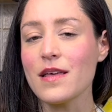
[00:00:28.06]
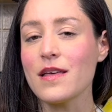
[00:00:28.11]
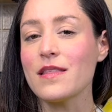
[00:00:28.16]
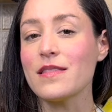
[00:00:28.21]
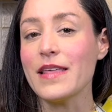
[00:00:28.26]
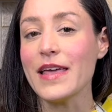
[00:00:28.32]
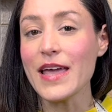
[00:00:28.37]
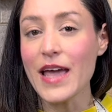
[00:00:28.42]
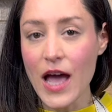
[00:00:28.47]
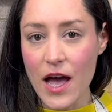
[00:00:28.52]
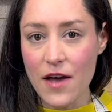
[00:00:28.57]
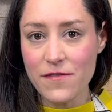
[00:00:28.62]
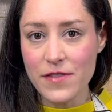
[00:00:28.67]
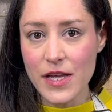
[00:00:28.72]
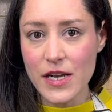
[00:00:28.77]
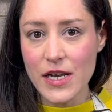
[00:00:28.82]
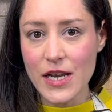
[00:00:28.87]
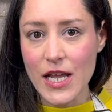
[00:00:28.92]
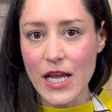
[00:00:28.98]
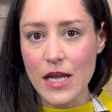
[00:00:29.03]
They have that
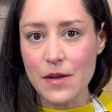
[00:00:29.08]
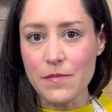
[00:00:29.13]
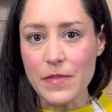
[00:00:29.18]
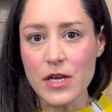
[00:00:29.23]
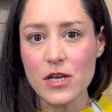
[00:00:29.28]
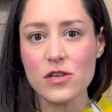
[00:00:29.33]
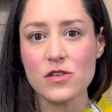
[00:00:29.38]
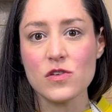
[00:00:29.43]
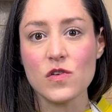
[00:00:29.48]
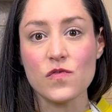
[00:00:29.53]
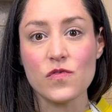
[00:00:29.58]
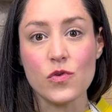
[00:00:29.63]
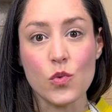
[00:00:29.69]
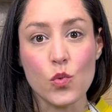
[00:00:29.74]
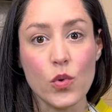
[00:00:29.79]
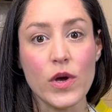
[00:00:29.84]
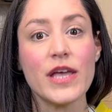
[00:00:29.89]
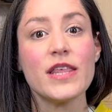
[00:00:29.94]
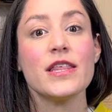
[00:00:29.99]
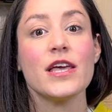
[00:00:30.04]
name because of the
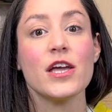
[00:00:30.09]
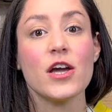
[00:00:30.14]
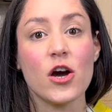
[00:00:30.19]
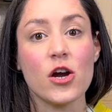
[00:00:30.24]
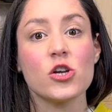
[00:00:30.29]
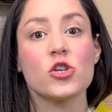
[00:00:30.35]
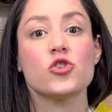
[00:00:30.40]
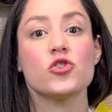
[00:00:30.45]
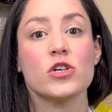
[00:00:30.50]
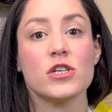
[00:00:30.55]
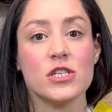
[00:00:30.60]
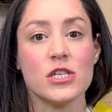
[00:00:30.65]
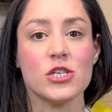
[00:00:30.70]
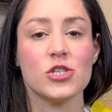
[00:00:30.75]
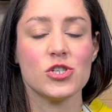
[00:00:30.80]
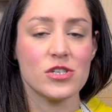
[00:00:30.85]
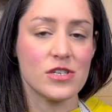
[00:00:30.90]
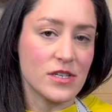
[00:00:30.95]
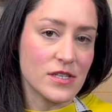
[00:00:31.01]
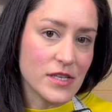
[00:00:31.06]
way they are
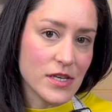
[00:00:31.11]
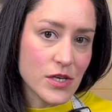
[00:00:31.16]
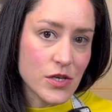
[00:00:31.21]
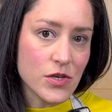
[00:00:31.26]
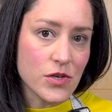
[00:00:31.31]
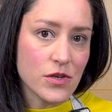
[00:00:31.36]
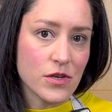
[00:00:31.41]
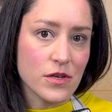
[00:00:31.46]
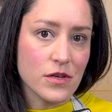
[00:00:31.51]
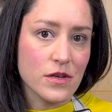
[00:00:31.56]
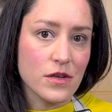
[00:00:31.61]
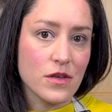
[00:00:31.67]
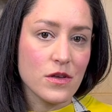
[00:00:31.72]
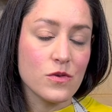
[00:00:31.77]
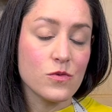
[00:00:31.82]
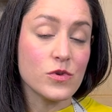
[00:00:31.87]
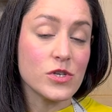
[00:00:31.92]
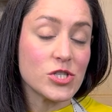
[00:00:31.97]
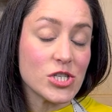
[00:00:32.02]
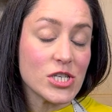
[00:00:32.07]
traditionally cooked,
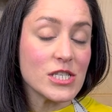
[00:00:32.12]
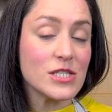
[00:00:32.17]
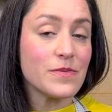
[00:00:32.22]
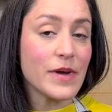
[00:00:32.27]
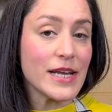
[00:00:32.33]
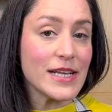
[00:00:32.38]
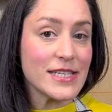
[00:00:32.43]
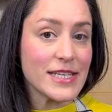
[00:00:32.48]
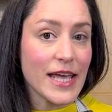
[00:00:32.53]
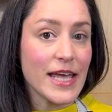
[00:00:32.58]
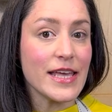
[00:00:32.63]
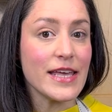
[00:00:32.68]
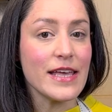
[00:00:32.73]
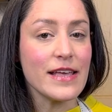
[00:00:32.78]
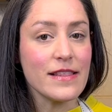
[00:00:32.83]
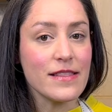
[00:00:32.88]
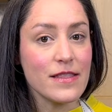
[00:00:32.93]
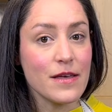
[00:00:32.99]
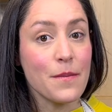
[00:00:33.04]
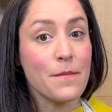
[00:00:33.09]
which is by
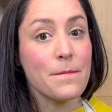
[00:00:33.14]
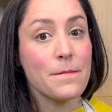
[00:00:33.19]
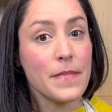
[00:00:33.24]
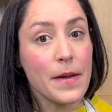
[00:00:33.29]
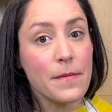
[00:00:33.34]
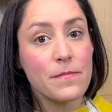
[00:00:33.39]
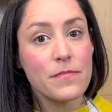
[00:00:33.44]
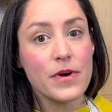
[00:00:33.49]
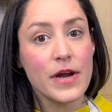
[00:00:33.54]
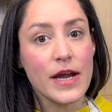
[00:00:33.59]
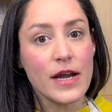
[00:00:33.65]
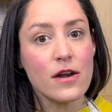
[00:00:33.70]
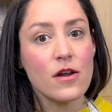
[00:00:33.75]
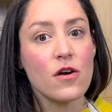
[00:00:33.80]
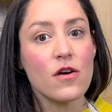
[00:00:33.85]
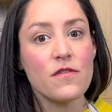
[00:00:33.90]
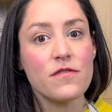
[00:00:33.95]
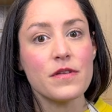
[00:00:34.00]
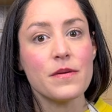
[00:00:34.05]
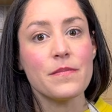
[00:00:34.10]
taking the membrane
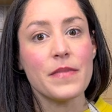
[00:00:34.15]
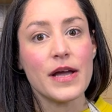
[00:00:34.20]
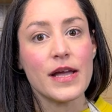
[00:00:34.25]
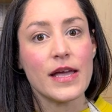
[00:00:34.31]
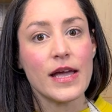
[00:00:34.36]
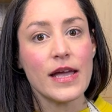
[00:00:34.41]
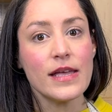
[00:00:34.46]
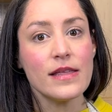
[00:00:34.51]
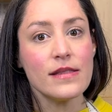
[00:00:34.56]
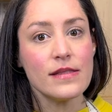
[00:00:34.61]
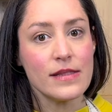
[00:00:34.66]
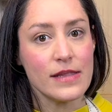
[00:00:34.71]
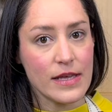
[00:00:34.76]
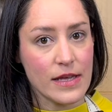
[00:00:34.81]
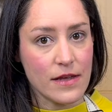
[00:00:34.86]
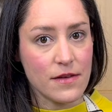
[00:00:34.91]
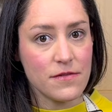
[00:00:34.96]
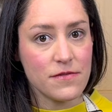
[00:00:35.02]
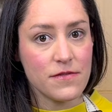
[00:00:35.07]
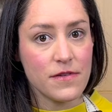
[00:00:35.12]
of the maguey
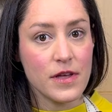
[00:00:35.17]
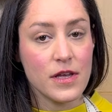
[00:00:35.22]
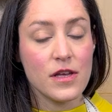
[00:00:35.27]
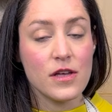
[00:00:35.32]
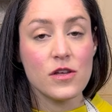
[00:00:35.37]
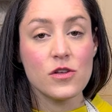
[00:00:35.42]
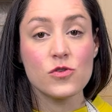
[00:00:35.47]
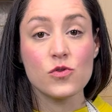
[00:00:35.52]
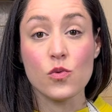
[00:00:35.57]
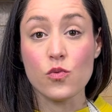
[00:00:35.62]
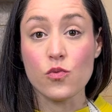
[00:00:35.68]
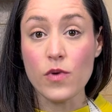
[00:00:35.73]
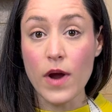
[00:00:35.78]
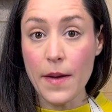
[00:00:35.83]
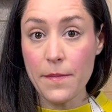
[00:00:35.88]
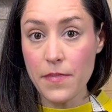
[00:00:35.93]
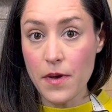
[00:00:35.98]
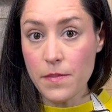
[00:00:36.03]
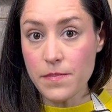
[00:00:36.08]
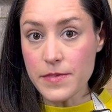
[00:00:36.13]
leaf to
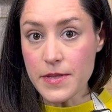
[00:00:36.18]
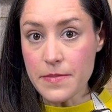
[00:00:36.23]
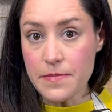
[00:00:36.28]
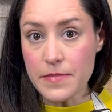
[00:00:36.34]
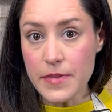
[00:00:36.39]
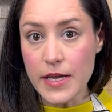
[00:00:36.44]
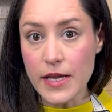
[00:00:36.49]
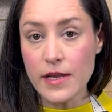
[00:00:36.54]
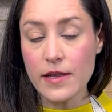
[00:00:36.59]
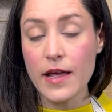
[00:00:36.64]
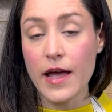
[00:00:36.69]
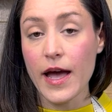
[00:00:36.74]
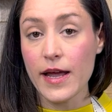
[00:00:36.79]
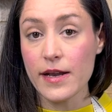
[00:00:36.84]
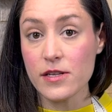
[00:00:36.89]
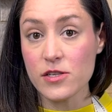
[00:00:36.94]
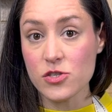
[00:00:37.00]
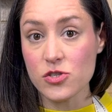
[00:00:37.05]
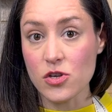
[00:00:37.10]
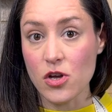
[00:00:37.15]
wrap up the meat, add
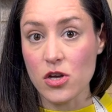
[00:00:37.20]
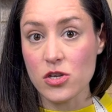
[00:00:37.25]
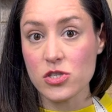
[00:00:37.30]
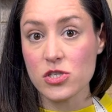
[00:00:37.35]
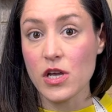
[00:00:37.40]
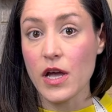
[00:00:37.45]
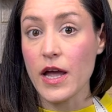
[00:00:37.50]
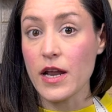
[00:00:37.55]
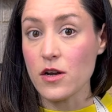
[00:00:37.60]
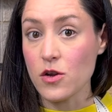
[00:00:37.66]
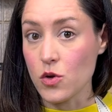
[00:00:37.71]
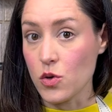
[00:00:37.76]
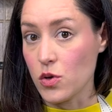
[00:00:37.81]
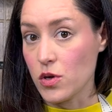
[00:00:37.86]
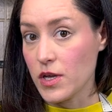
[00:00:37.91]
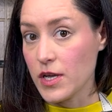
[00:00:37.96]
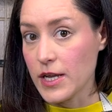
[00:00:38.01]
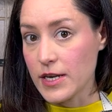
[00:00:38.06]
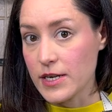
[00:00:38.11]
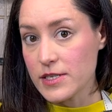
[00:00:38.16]
sauce, and cook
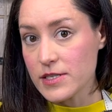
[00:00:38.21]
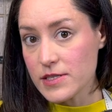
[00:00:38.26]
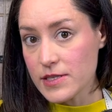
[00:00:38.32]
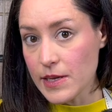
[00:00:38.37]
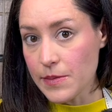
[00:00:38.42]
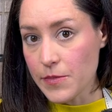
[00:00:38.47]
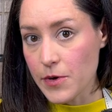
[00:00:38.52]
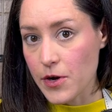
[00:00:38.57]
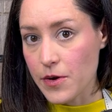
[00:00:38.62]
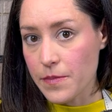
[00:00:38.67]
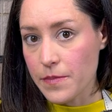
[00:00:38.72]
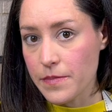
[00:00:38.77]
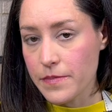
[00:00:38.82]
in a steamer.